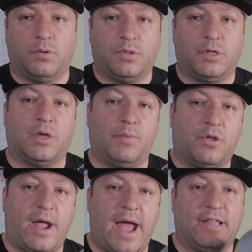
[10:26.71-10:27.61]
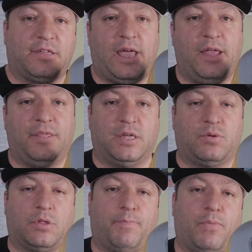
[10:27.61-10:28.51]
some other hats, and this
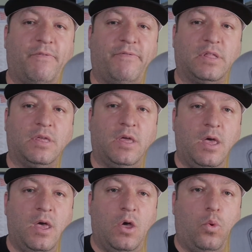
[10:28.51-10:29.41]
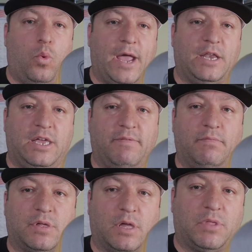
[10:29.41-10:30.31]
was a perfect way to give them
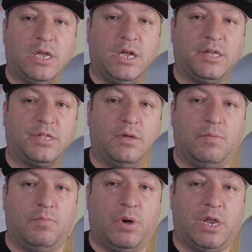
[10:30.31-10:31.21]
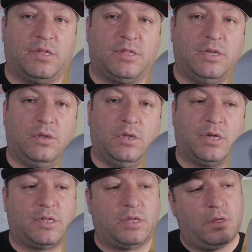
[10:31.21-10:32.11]
something custom, but it still
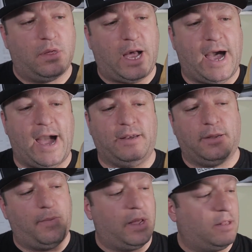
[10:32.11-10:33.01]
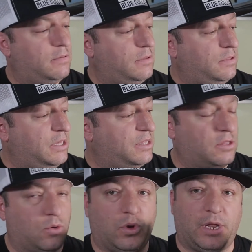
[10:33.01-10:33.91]
looks hot. I mean, this is
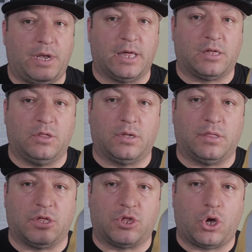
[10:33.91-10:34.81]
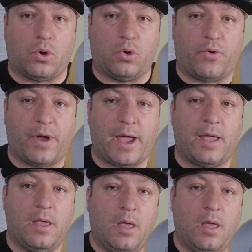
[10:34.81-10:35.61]
a really nice look, this charcoal gray